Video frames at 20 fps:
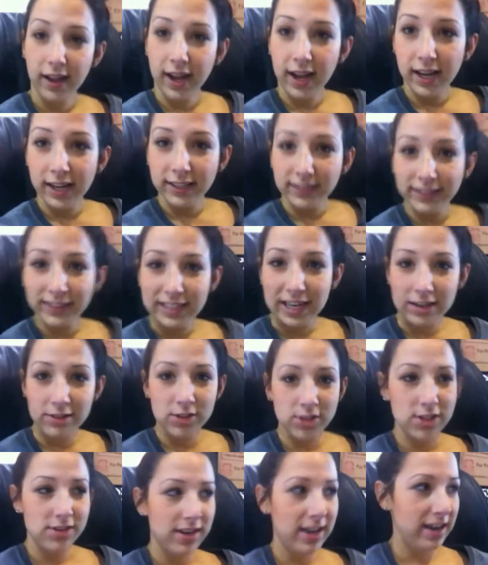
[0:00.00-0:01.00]
And it
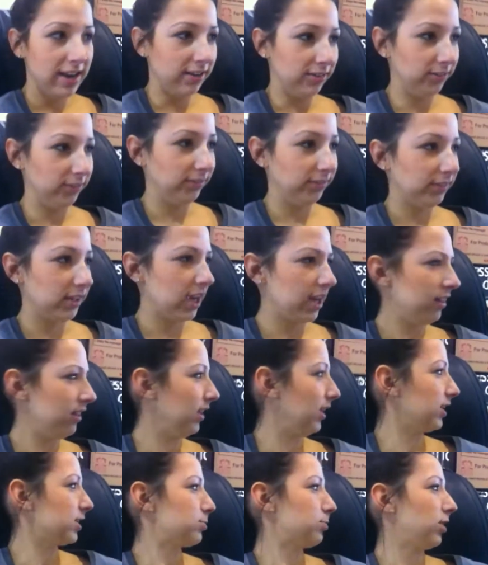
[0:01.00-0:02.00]
counts you down. I
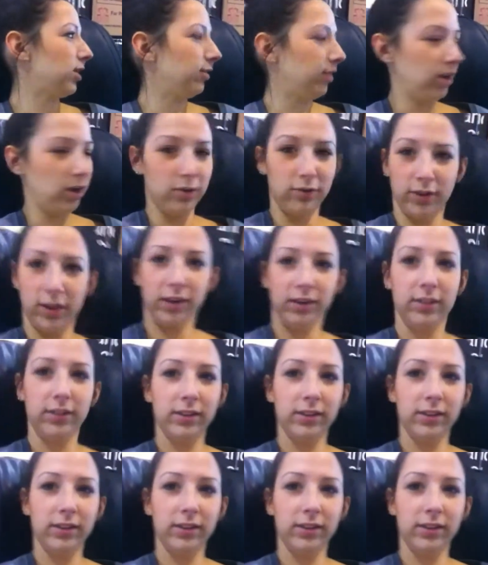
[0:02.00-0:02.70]
think it's probably over.